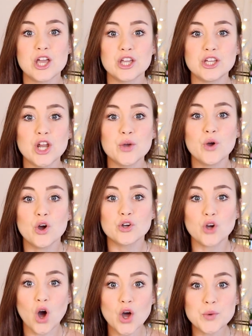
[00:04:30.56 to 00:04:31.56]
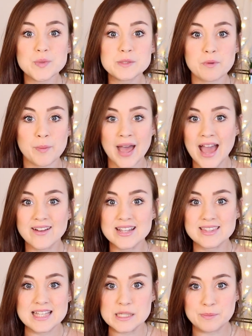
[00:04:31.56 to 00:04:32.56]
You know, God was
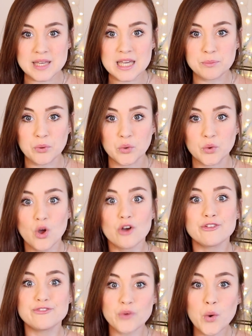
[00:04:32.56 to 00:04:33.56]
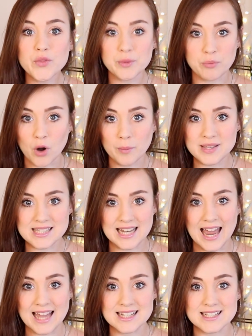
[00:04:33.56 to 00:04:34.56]
preparing these people for the promised
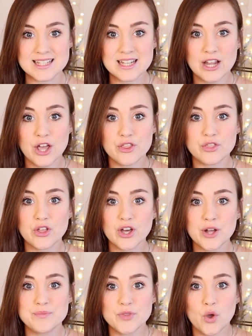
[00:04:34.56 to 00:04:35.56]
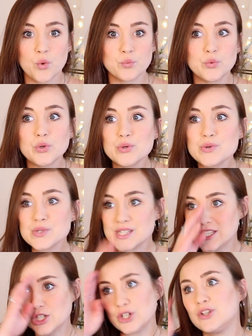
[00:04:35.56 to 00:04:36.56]
land. The
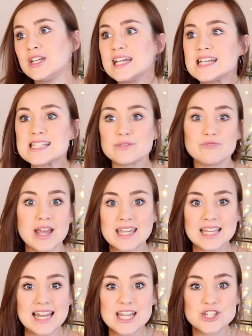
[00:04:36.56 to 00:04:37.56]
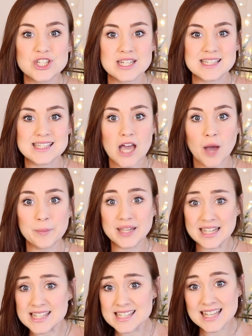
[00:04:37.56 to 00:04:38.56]
rules, decrees, and regulations are
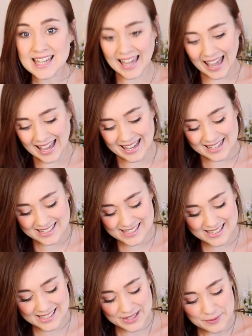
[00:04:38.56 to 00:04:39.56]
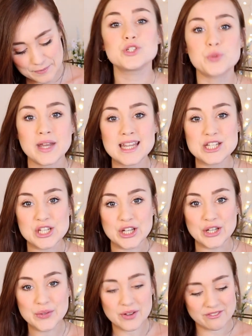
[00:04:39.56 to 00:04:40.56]
because He cares.
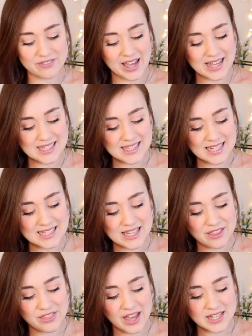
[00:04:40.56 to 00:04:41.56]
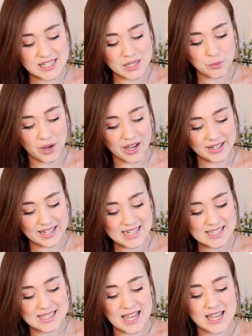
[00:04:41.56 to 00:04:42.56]
22 verses 31
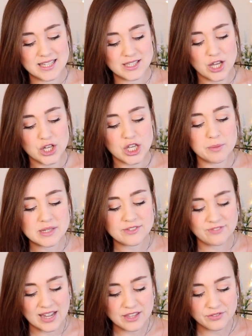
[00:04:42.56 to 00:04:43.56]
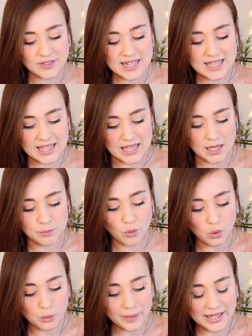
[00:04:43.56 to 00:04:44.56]
says, You must faithfully keep
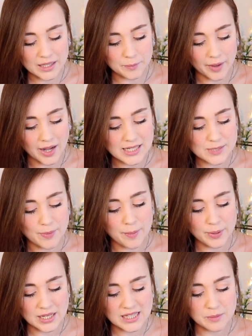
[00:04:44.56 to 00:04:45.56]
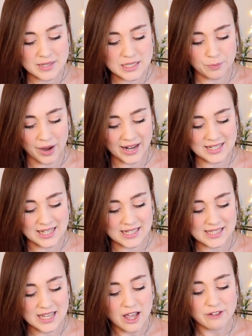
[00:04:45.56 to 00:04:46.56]
all my commands by putting them into
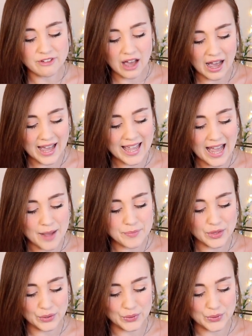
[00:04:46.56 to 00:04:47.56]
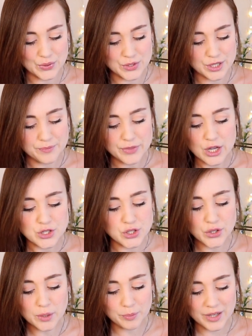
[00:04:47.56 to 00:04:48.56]
practice, for I am the Lord.
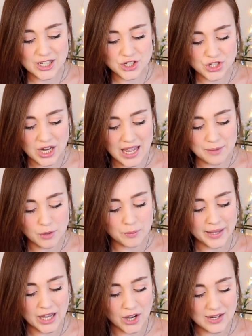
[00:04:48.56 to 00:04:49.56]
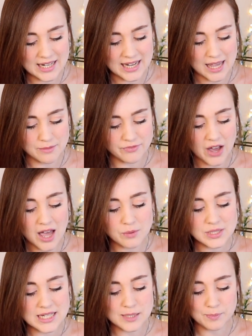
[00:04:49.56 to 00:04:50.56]
Do not bring shame on my holy name, for I
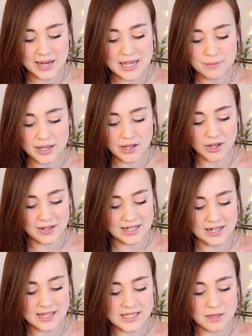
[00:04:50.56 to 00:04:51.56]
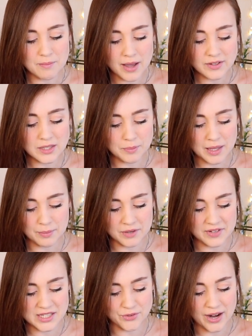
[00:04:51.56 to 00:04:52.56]
will display my holiness among the people
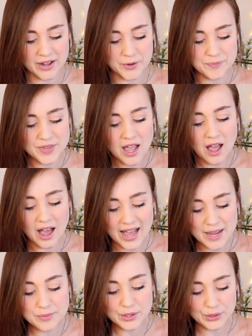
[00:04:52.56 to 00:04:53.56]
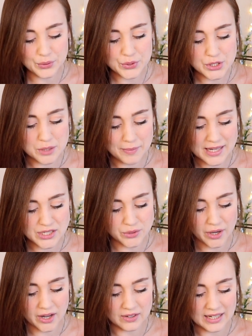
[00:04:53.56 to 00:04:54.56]
of Israel. I am the Lord who makes
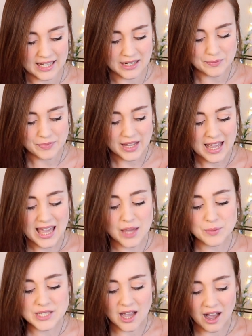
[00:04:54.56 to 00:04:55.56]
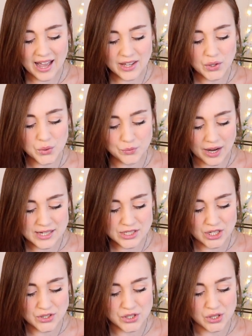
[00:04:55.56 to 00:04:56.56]
you holy. It was I who
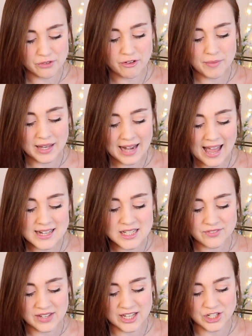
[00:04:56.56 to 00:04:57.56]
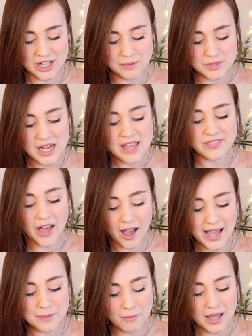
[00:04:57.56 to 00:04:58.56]
rescued you from the land of Egypt, that
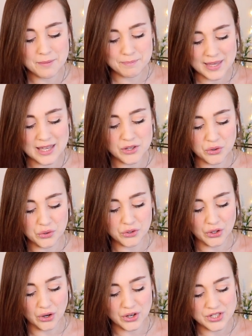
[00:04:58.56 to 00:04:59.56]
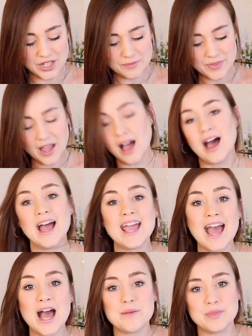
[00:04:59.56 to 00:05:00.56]
I might be your God.
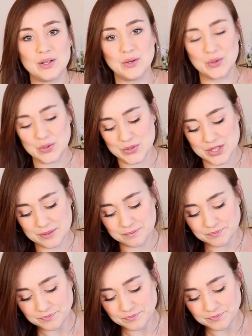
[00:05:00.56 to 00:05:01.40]
I am the Lord.